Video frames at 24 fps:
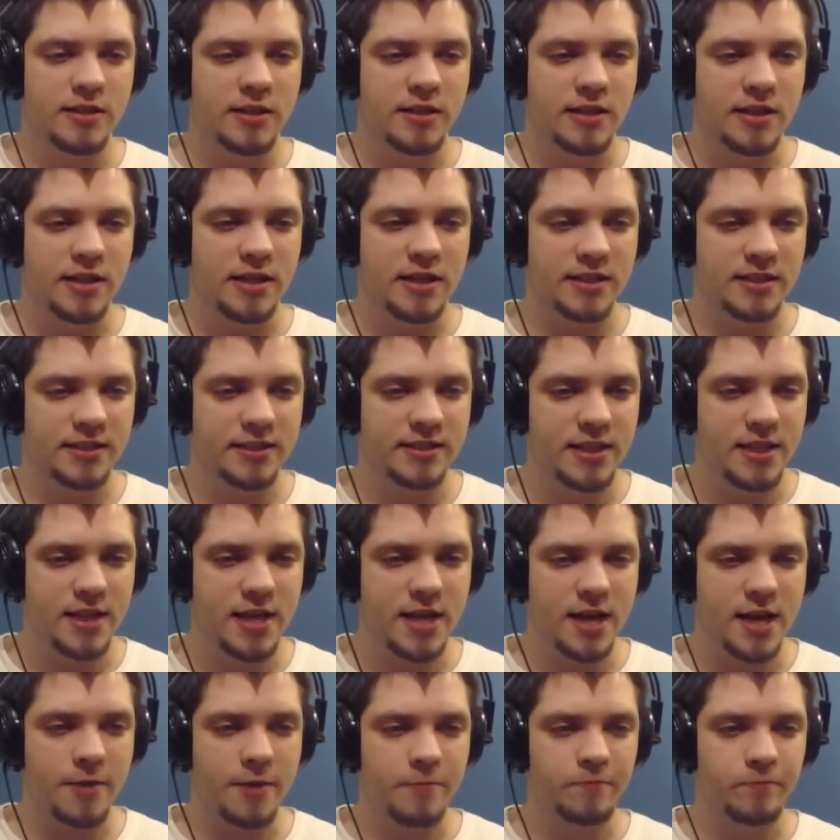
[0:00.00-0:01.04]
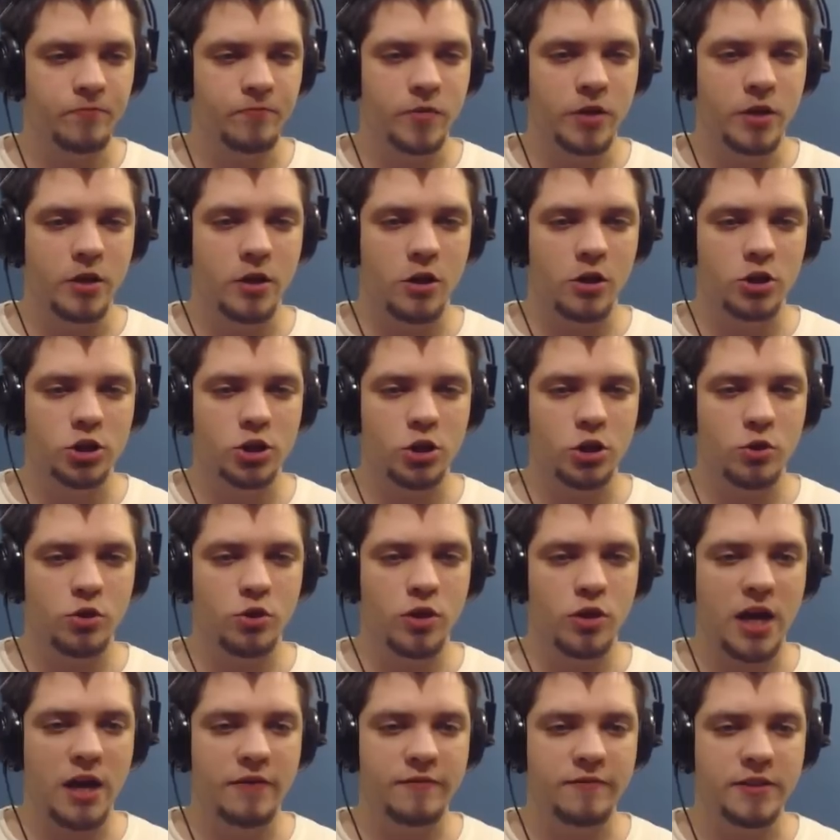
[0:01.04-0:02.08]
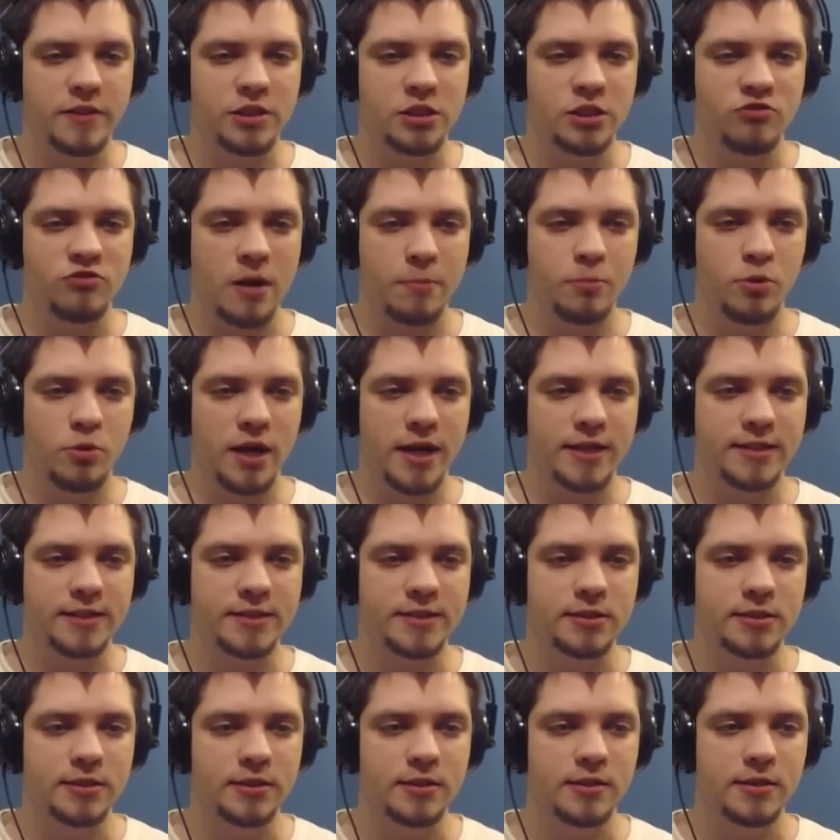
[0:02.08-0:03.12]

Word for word: insignia. Also, you have these scrapulence.